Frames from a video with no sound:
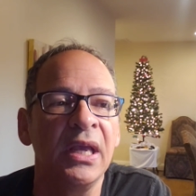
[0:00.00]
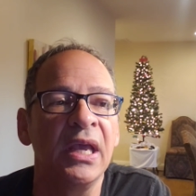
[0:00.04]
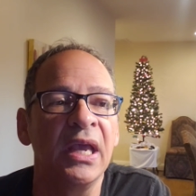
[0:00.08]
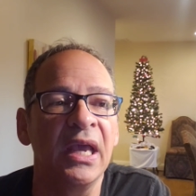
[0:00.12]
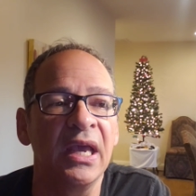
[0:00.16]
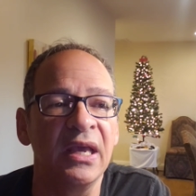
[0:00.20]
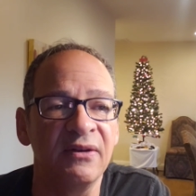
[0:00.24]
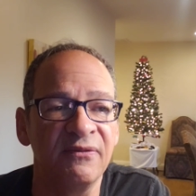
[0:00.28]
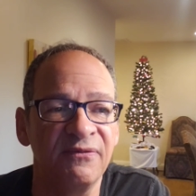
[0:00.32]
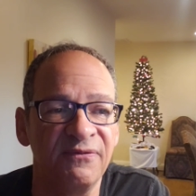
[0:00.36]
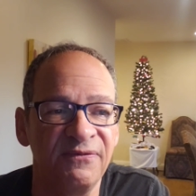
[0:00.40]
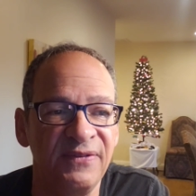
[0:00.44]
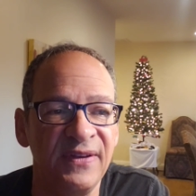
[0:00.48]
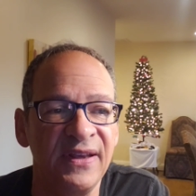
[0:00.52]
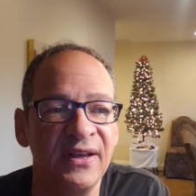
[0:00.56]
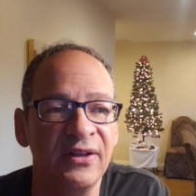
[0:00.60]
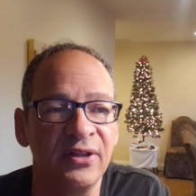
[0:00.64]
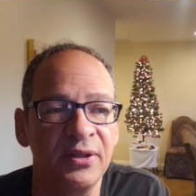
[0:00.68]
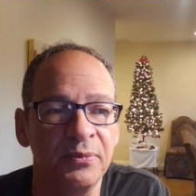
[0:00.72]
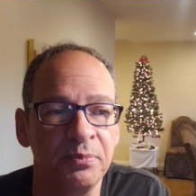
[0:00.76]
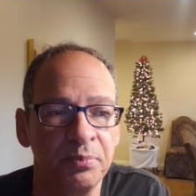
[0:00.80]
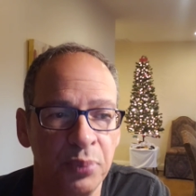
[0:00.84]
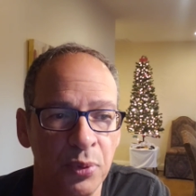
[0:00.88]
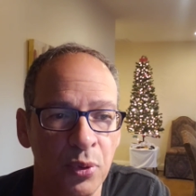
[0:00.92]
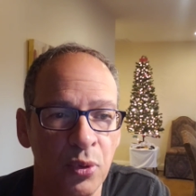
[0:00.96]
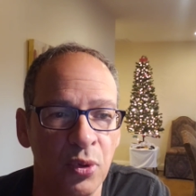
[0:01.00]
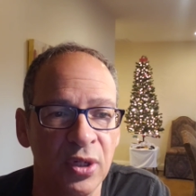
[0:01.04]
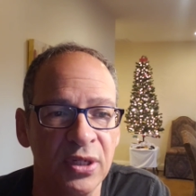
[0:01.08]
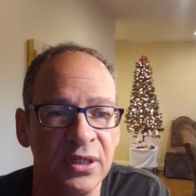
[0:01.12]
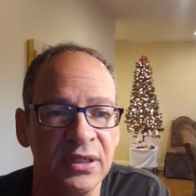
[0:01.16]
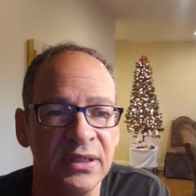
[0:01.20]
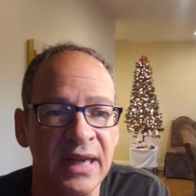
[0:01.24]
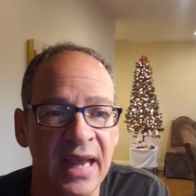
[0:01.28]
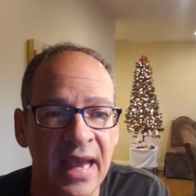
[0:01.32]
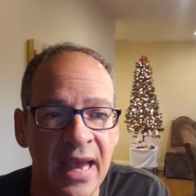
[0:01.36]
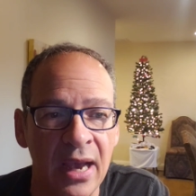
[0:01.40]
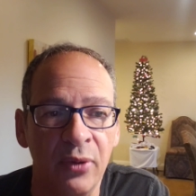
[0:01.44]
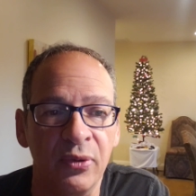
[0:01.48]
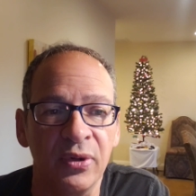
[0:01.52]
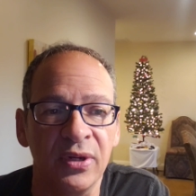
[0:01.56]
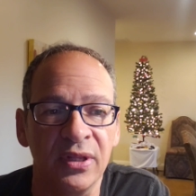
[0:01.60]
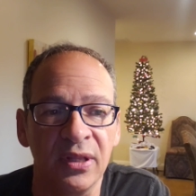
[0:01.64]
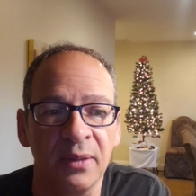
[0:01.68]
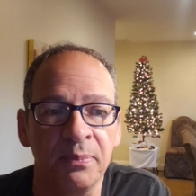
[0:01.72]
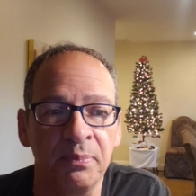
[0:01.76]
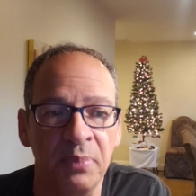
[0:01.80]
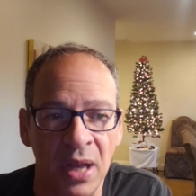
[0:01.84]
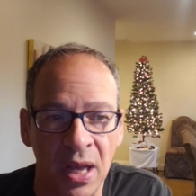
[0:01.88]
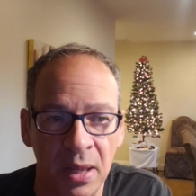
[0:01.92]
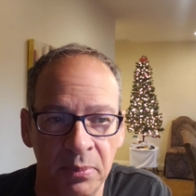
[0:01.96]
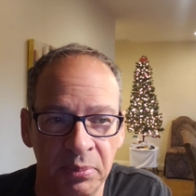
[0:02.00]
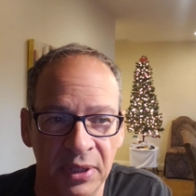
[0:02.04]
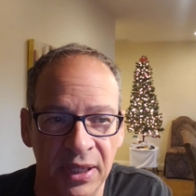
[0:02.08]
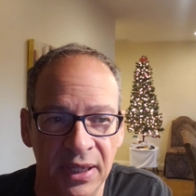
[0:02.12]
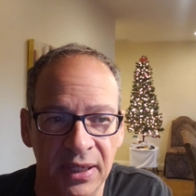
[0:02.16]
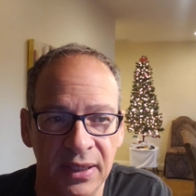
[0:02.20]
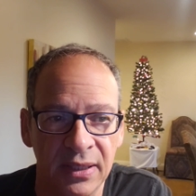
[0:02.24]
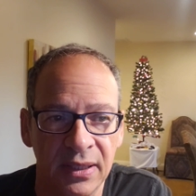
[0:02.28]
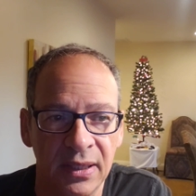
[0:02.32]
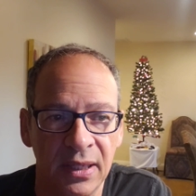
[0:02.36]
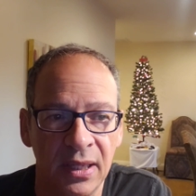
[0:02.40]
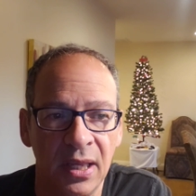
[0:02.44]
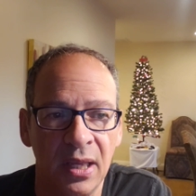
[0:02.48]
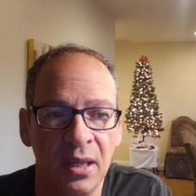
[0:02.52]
and feel important out in the public